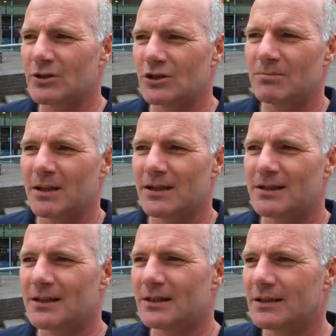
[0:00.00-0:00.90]
It just
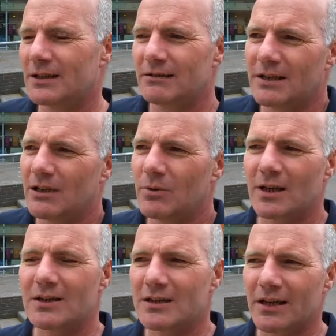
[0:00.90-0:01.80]
means that you know,
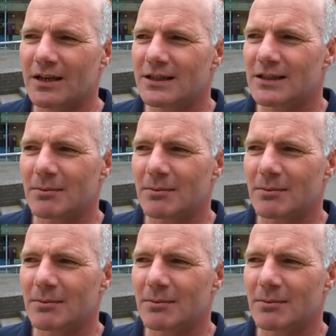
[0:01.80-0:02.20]
within society,